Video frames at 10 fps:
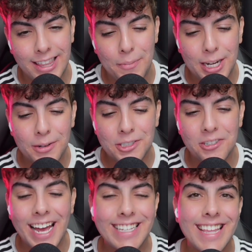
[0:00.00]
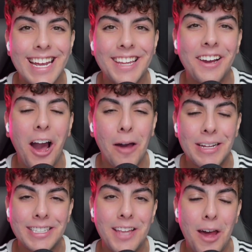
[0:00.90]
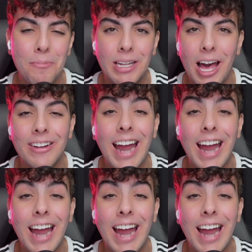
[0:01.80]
Let me know what you guys think in the comments down below.